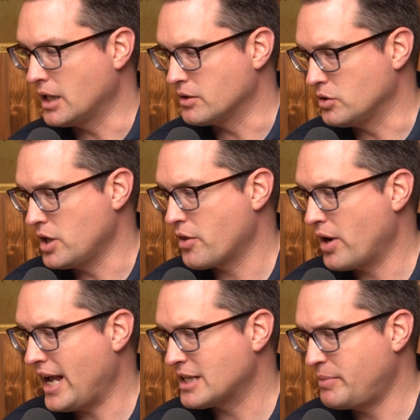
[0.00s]
The other
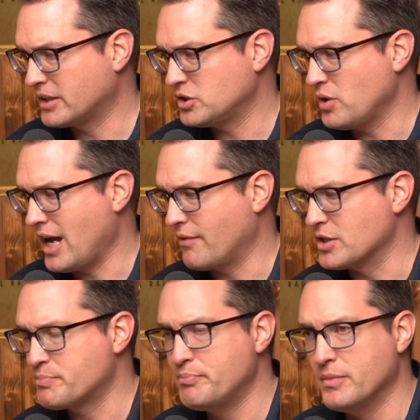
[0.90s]
aspects that you have,
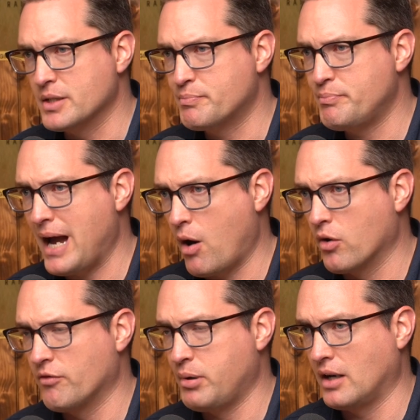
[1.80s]
this
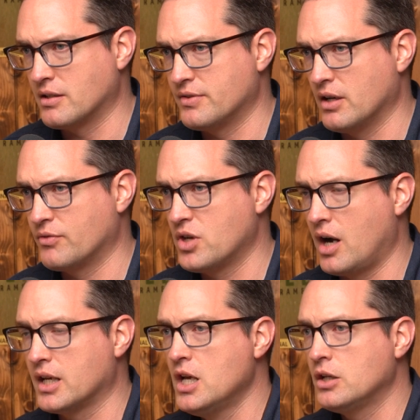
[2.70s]
power of positive
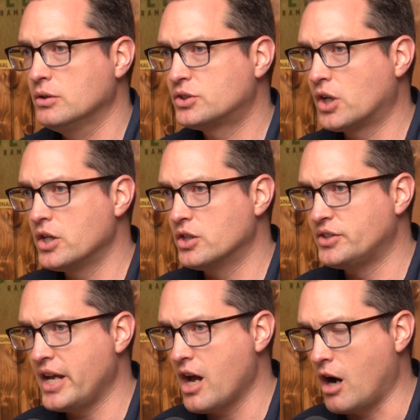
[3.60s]
self-talk, you start your
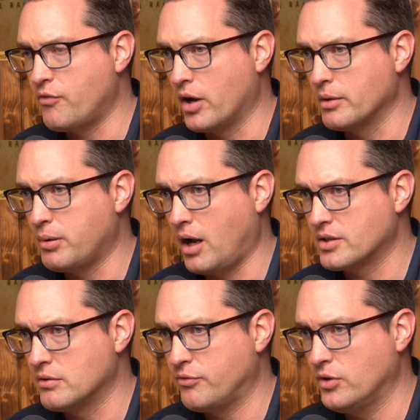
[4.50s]
day off on the
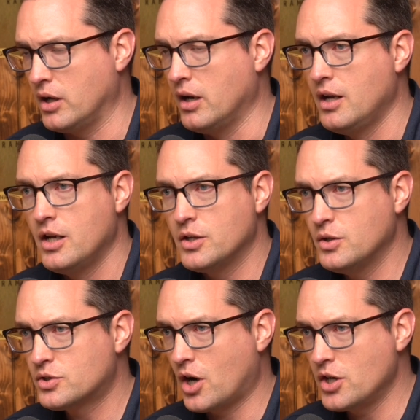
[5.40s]
positive foot.
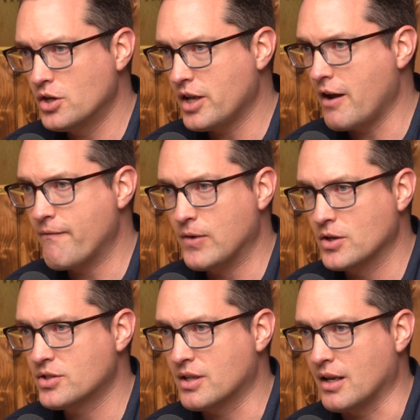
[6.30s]
You start your day
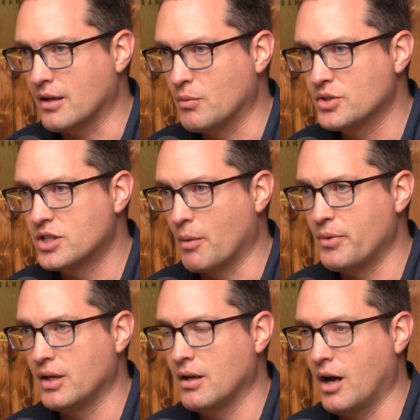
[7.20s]
first thing with
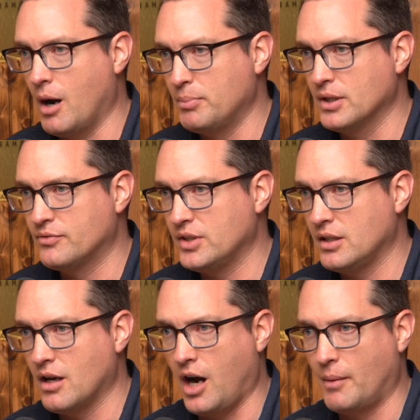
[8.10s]
something
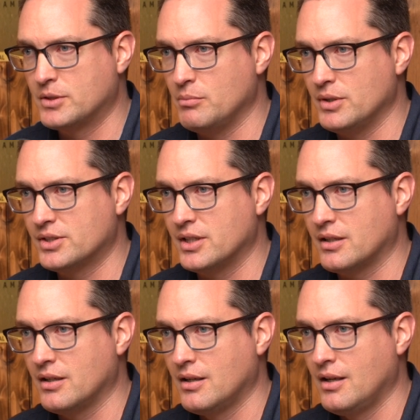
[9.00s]
uplifting,
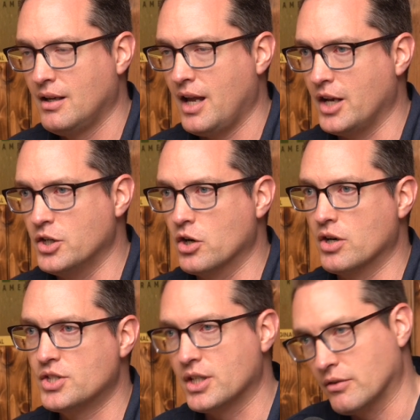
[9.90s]
optimistic, and
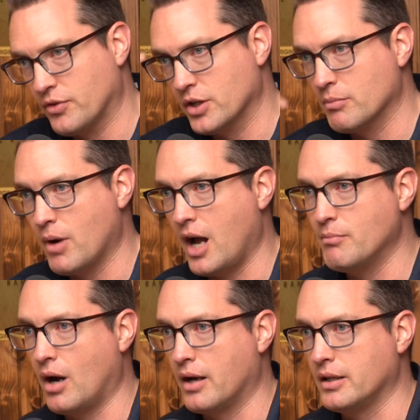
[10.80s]
nourishing for your
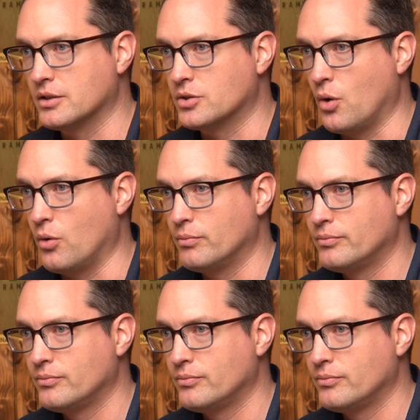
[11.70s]
mind, body, and soul.